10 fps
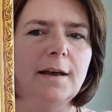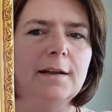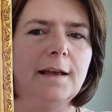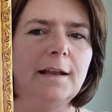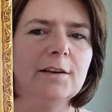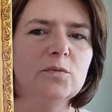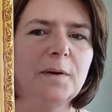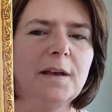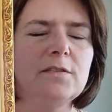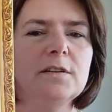and
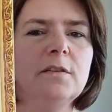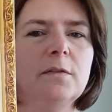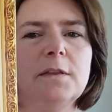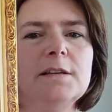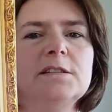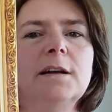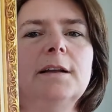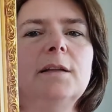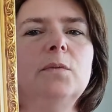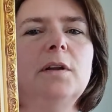AliExpress and things like
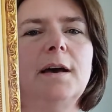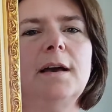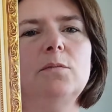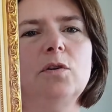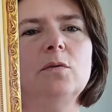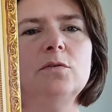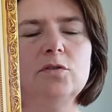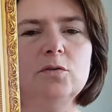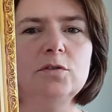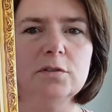that, but I'm going
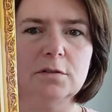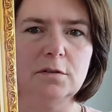to